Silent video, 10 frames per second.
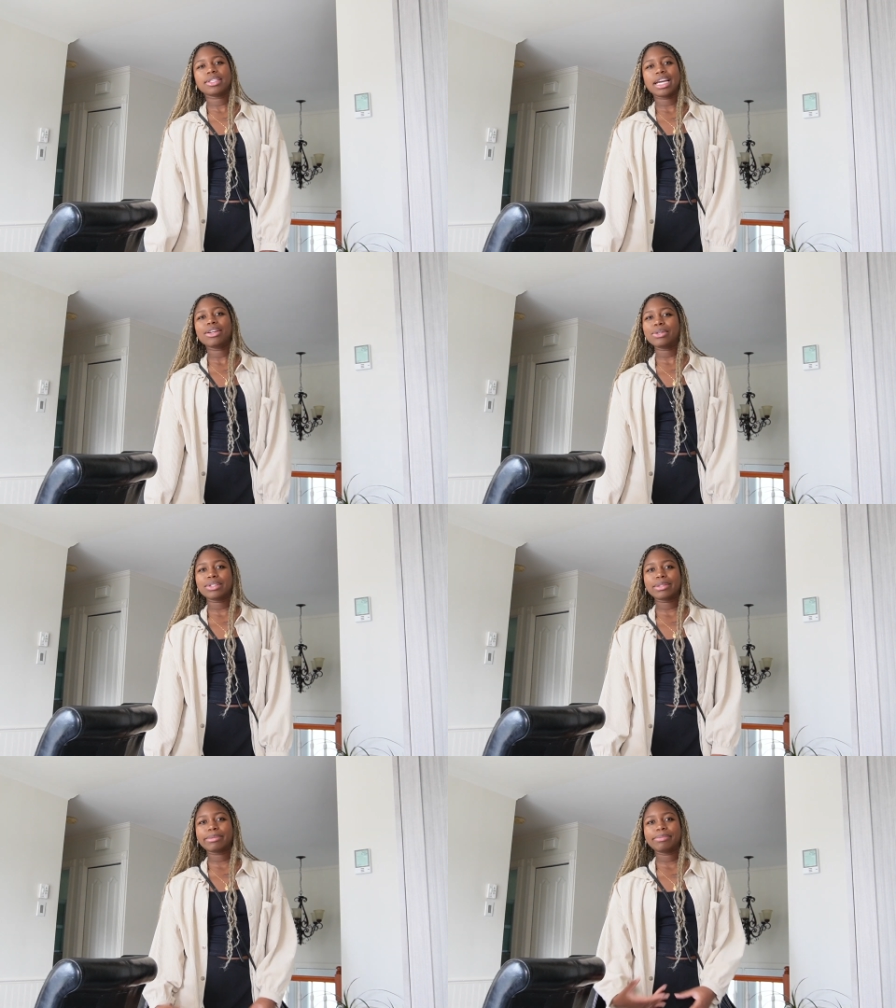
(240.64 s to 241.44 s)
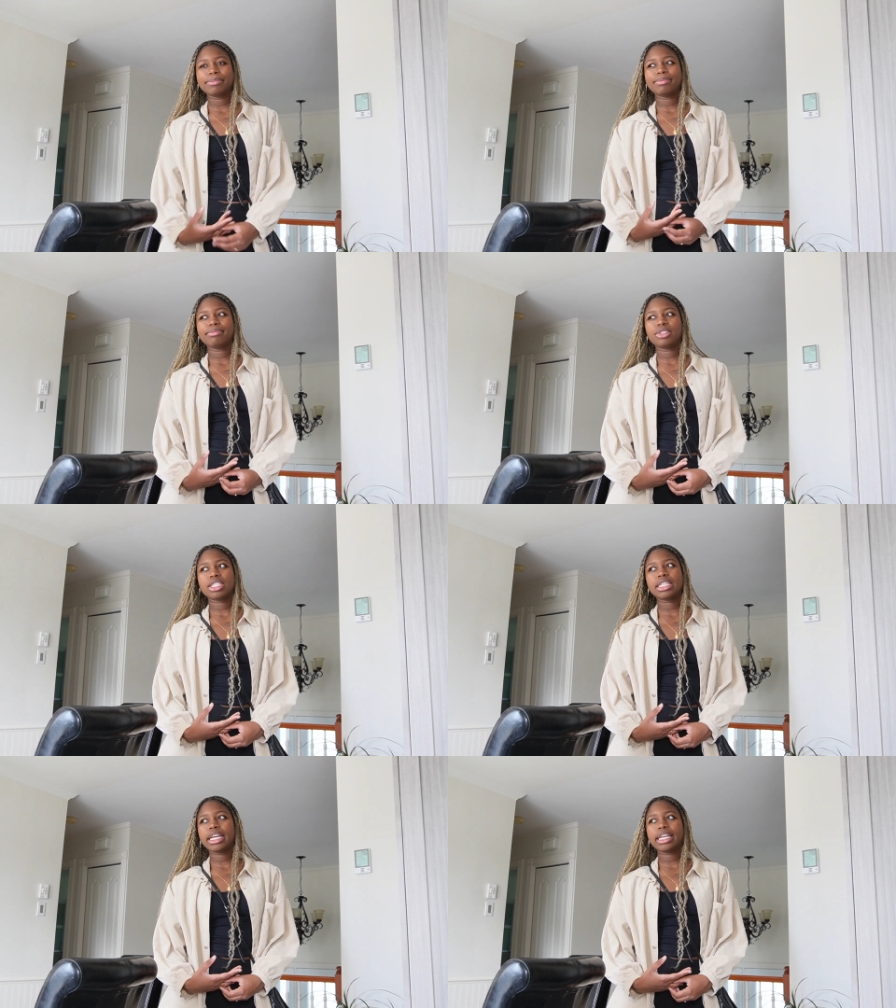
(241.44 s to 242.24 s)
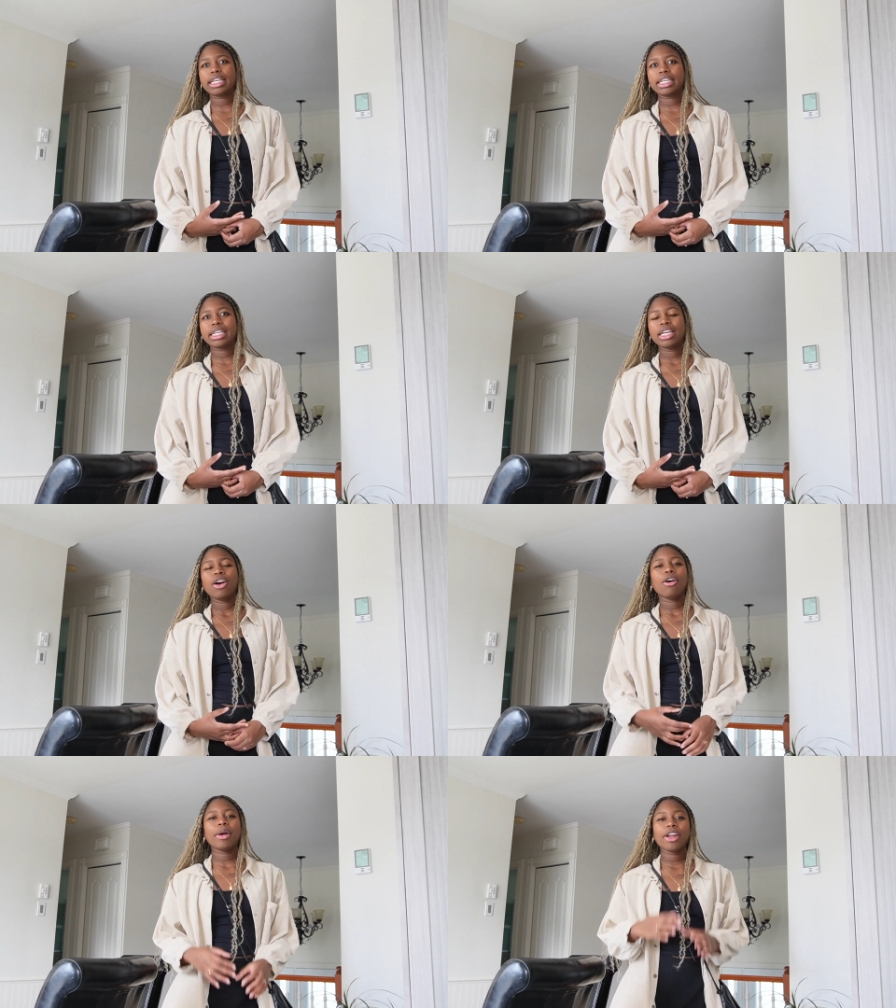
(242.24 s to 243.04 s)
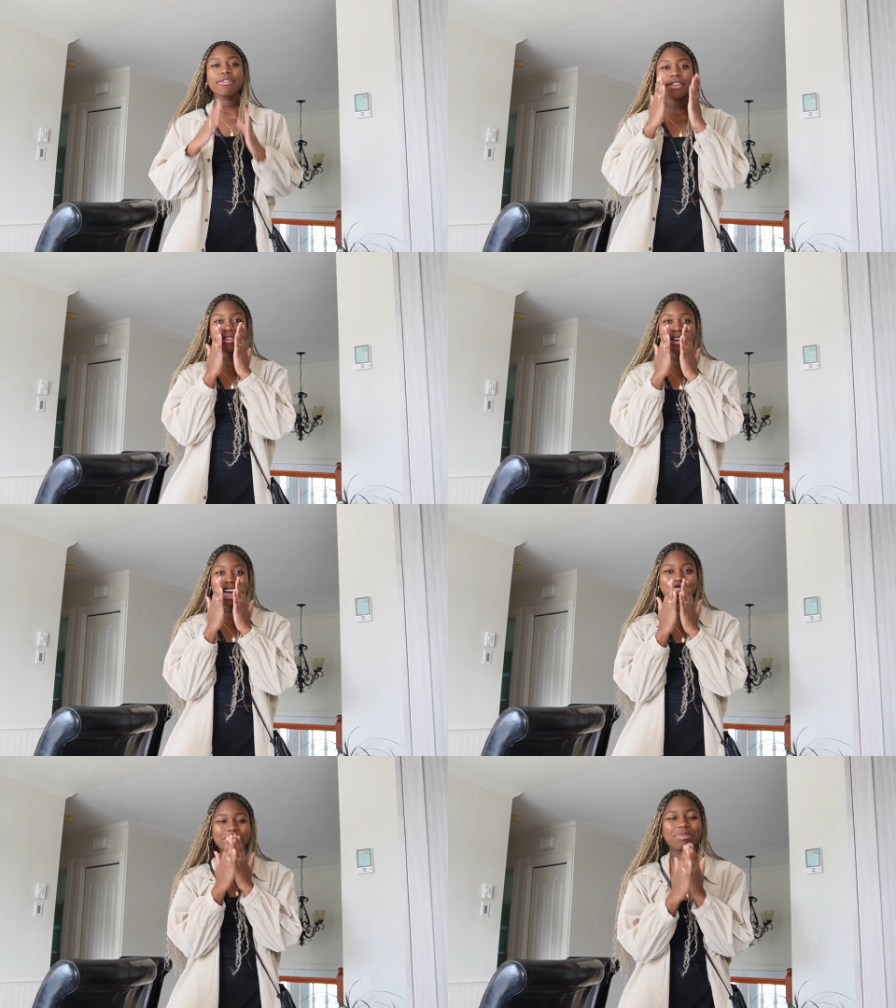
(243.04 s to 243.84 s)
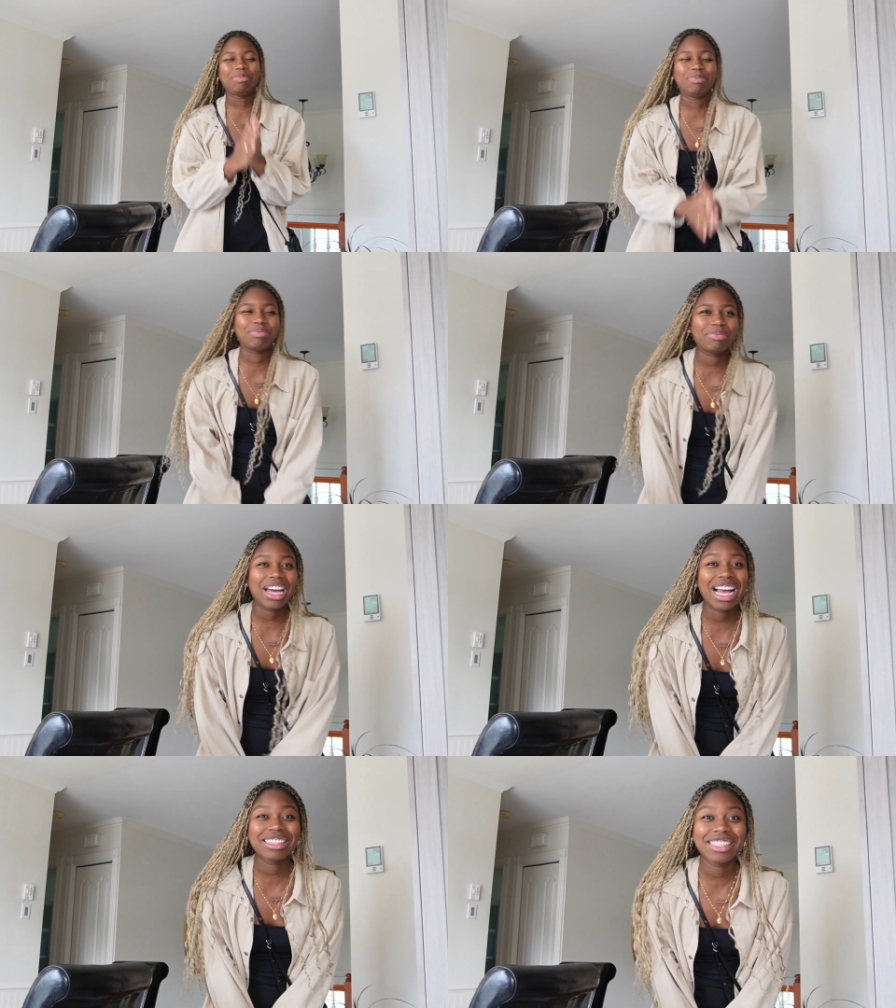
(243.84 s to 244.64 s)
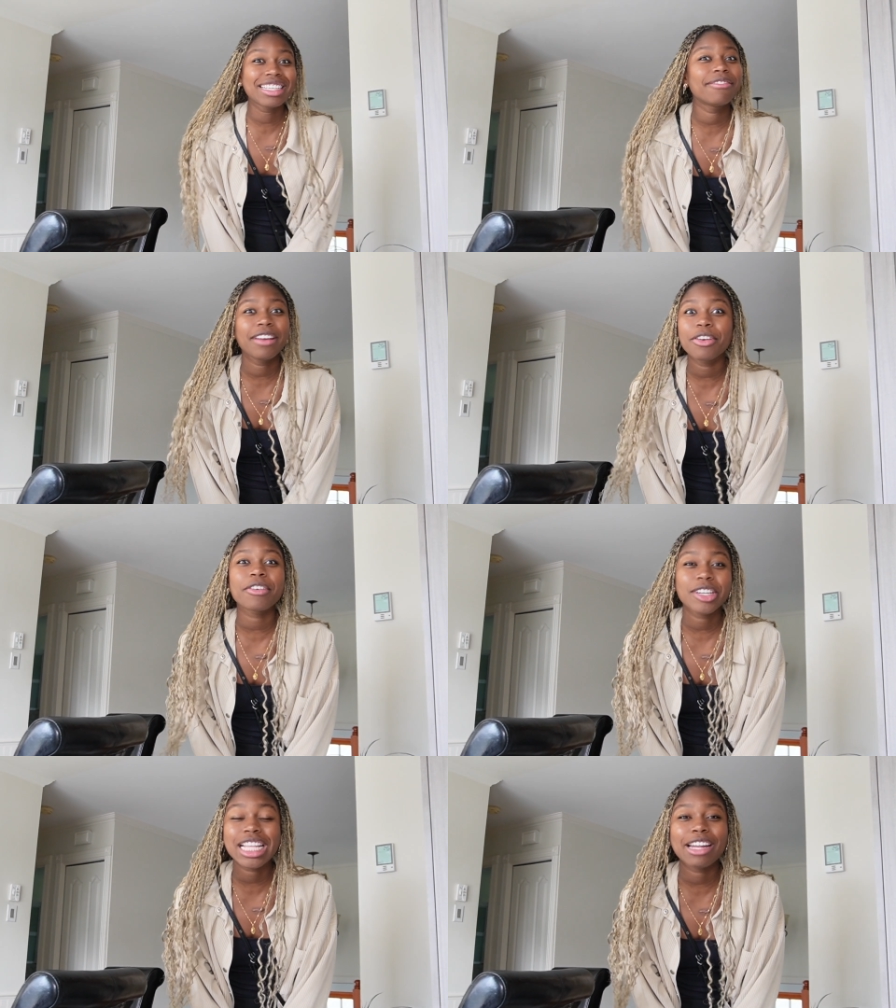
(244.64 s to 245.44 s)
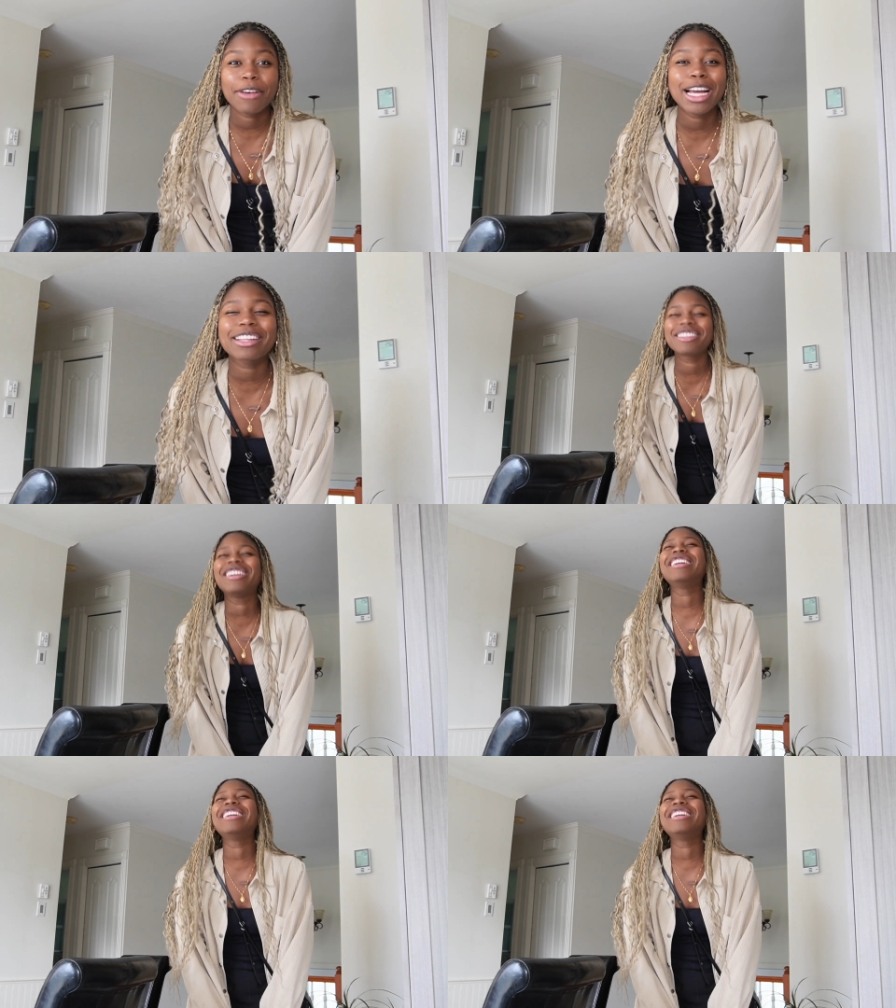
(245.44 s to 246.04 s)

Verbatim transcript: sandals. Just like, oh my god, fun fact. Actually, very, very sad fact.